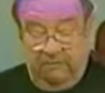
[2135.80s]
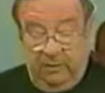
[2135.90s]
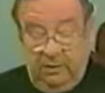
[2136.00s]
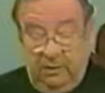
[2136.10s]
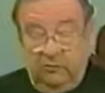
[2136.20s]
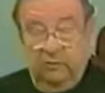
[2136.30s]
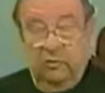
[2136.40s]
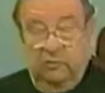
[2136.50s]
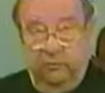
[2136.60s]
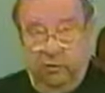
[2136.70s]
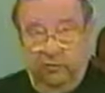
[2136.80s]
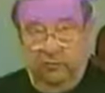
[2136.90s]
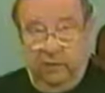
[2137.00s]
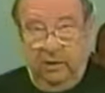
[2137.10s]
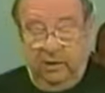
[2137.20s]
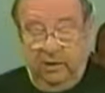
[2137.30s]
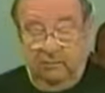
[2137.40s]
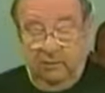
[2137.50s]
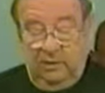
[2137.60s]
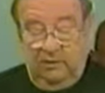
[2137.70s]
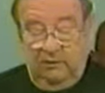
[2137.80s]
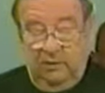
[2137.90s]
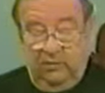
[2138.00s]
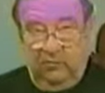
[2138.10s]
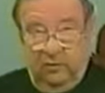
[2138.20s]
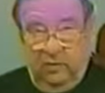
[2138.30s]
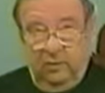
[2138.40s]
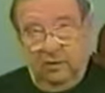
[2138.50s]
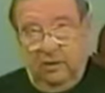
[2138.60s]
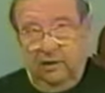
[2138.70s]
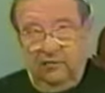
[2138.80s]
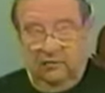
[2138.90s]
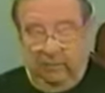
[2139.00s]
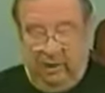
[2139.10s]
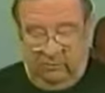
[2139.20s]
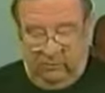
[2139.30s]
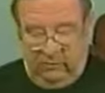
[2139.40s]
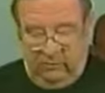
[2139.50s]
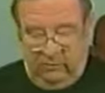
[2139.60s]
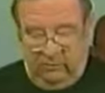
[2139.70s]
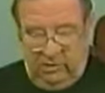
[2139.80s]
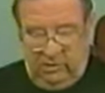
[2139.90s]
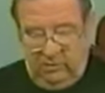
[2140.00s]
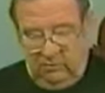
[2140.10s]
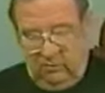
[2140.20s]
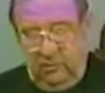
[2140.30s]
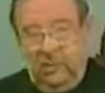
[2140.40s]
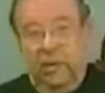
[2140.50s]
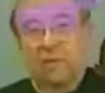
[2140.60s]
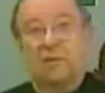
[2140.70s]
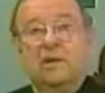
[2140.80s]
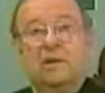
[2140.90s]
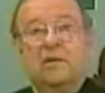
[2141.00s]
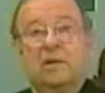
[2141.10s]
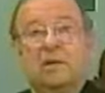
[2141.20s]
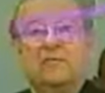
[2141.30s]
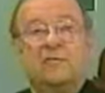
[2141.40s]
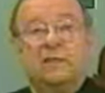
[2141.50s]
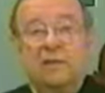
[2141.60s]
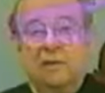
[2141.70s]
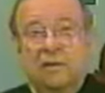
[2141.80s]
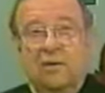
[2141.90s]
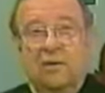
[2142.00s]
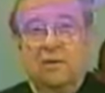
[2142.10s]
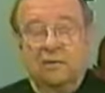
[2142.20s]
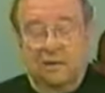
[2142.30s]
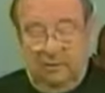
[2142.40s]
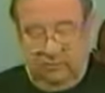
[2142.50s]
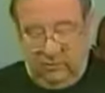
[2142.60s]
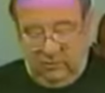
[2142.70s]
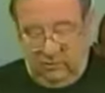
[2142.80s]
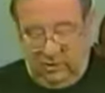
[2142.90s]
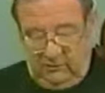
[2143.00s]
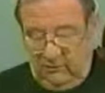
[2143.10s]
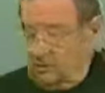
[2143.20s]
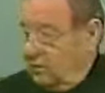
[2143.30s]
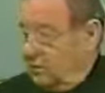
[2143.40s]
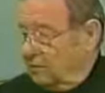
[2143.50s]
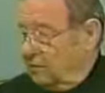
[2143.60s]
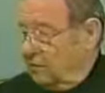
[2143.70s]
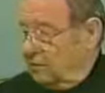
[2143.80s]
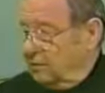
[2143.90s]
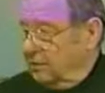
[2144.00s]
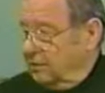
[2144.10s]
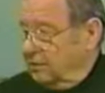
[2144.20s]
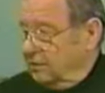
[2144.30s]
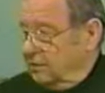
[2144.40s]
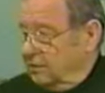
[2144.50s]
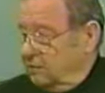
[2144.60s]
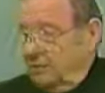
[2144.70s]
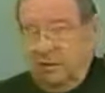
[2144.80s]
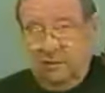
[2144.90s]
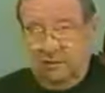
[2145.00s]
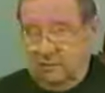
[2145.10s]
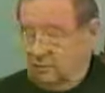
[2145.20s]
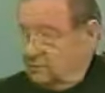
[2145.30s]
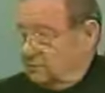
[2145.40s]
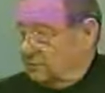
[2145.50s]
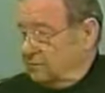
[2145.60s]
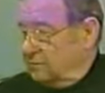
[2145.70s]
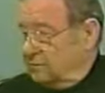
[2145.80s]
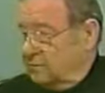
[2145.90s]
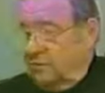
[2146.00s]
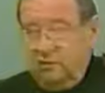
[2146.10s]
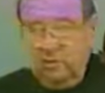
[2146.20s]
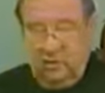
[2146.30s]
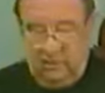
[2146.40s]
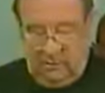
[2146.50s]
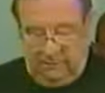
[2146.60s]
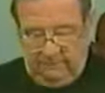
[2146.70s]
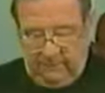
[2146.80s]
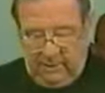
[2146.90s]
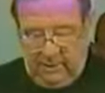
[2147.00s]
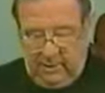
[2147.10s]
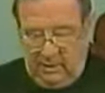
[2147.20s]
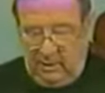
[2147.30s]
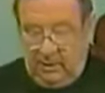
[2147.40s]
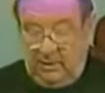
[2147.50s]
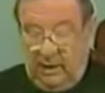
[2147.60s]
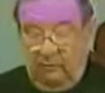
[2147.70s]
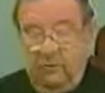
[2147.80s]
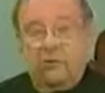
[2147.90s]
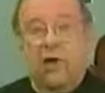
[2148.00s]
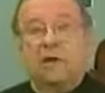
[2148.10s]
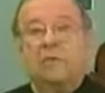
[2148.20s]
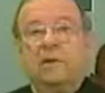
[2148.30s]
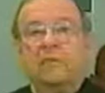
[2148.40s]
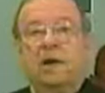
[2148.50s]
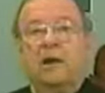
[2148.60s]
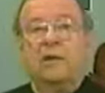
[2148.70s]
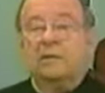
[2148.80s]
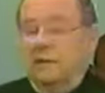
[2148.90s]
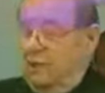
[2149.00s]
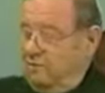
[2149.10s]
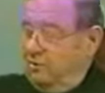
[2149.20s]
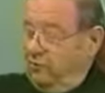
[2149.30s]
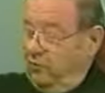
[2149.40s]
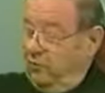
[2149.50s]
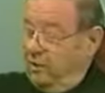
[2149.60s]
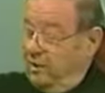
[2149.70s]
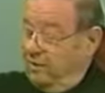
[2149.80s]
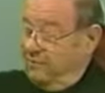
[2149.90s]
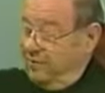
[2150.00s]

There are some good points about getting money from elsewhere, and there are some bad points about it, which we can't go in here. It takes all uh, program to talk about it, if not uh, all year. Now I'm going to talk a bit about the name of the program,